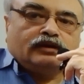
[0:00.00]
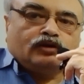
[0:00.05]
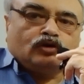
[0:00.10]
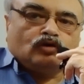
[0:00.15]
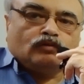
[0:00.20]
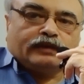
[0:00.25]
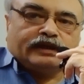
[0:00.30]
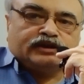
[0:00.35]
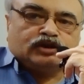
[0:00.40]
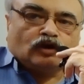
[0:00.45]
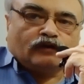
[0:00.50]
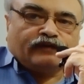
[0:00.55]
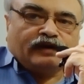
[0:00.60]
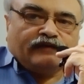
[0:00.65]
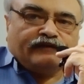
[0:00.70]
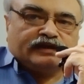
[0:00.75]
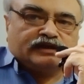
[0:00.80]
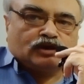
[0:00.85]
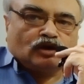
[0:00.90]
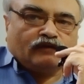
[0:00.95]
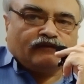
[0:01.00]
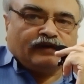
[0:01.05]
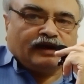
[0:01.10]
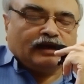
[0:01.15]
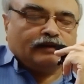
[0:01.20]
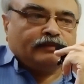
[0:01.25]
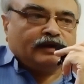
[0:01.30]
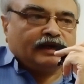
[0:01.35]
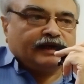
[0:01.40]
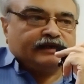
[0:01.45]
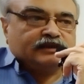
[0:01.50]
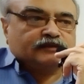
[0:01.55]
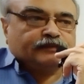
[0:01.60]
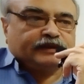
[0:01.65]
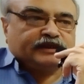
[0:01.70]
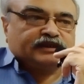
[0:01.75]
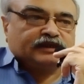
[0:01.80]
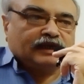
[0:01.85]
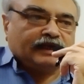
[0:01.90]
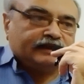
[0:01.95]
too much of division of labor and
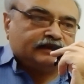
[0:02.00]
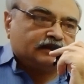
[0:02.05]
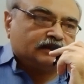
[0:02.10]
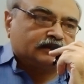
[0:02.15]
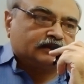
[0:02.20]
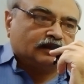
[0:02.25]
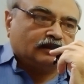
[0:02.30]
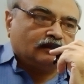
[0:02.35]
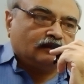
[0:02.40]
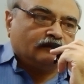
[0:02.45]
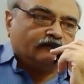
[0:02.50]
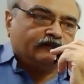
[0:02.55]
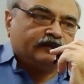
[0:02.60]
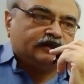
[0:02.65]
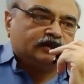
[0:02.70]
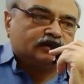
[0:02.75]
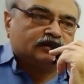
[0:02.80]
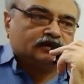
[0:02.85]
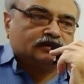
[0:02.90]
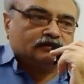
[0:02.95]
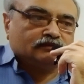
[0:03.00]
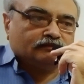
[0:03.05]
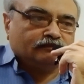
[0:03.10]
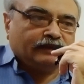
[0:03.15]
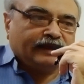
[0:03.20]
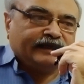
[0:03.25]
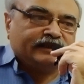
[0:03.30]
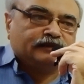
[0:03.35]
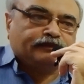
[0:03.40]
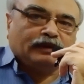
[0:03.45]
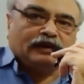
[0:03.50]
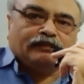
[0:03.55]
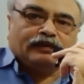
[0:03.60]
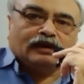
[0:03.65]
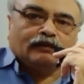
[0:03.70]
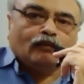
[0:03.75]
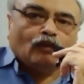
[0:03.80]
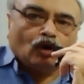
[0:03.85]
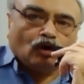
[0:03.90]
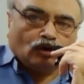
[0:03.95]
specialization, which makes
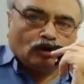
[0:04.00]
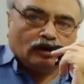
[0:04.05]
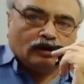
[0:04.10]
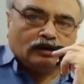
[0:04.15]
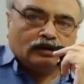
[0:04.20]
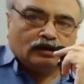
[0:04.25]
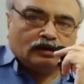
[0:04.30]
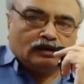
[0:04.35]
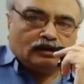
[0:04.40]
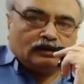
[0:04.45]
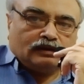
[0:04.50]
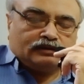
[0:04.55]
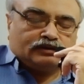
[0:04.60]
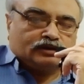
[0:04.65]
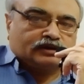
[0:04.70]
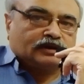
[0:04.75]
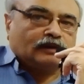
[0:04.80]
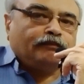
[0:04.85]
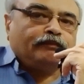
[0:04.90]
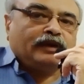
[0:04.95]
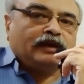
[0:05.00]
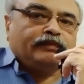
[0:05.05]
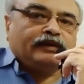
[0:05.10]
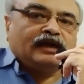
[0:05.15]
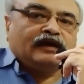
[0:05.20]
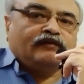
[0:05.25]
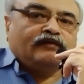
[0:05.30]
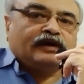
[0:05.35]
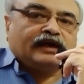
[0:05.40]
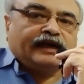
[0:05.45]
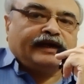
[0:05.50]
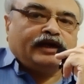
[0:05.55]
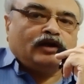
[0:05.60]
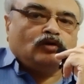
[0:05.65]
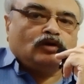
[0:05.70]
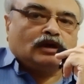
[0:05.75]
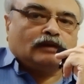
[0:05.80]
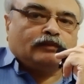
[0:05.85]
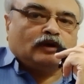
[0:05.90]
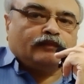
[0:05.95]
people bored. So some people have tried
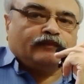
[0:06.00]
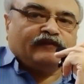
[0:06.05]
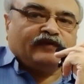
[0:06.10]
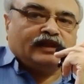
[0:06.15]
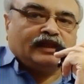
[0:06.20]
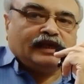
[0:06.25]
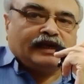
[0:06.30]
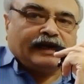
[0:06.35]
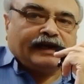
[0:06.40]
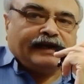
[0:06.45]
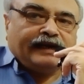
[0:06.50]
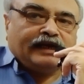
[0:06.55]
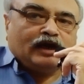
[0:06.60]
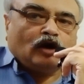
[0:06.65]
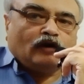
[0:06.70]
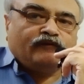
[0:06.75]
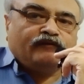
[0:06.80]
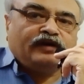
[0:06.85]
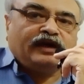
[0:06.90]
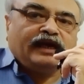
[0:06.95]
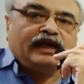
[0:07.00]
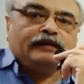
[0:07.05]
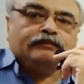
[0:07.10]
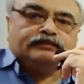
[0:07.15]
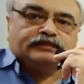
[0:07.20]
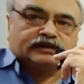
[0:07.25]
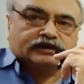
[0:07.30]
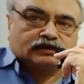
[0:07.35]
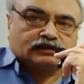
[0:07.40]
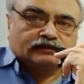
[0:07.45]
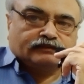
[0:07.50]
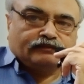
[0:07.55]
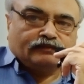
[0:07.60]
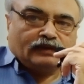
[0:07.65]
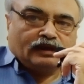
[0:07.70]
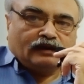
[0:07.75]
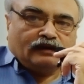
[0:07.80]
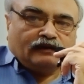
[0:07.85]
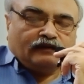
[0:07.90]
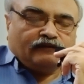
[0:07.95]
to come up with the idea of teams,
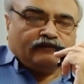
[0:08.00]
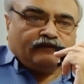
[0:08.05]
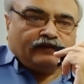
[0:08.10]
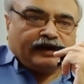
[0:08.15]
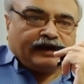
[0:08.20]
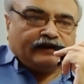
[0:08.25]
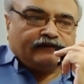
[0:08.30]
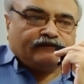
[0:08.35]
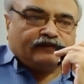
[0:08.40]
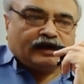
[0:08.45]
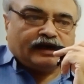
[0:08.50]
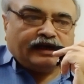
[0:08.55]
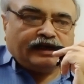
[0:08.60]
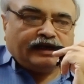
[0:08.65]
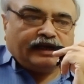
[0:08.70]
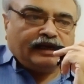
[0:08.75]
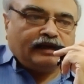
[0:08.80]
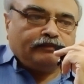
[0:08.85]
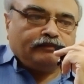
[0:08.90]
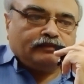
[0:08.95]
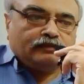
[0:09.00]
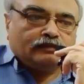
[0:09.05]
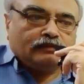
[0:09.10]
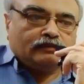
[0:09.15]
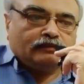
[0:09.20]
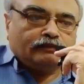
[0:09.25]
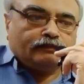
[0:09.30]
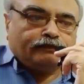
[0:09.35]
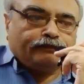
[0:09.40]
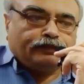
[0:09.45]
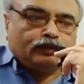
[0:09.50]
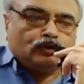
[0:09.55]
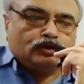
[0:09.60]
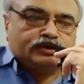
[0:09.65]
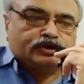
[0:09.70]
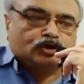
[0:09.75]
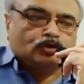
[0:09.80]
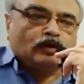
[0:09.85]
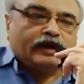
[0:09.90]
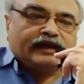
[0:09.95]
where one team
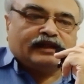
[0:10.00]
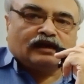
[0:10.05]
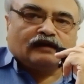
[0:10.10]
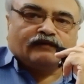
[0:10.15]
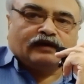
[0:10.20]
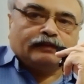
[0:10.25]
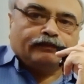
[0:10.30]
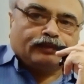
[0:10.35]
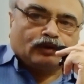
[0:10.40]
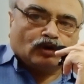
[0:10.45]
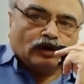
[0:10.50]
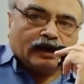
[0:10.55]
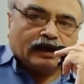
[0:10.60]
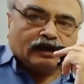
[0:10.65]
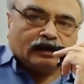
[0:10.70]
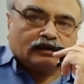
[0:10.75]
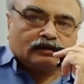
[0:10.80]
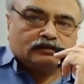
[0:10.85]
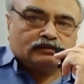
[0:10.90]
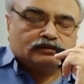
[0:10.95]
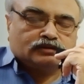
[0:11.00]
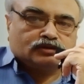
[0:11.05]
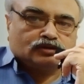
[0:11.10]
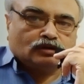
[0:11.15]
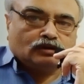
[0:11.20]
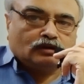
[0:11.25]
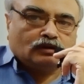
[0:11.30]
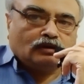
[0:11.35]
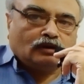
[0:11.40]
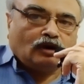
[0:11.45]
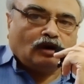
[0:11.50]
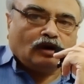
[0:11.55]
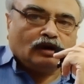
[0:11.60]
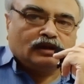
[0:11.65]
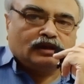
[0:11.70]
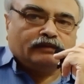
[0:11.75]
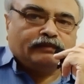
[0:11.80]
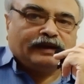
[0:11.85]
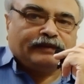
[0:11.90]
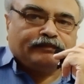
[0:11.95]
puts together one product. So
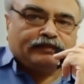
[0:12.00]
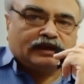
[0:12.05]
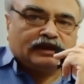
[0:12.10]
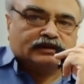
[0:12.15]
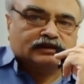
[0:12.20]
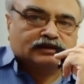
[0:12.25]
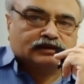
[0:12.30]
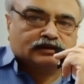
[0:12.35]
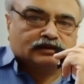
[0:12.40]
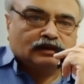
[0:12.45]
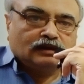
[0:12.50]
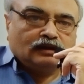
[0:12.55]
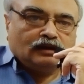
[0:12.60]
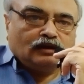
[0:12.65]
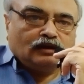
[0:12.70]
all the members,